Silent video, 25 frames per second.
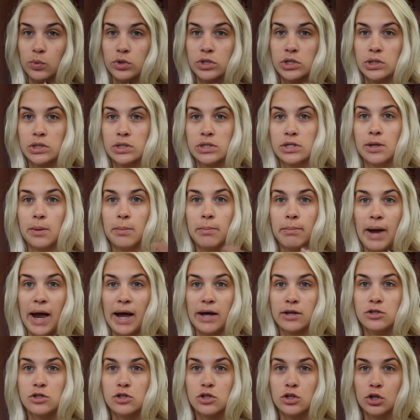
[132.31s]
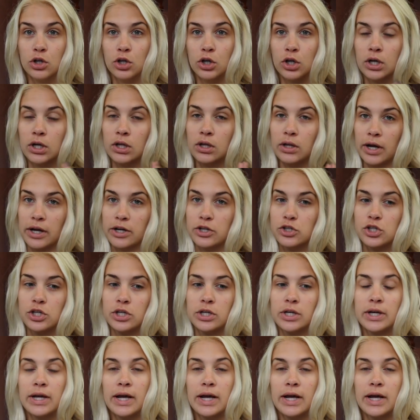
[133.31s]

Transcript: which is the Master Collection.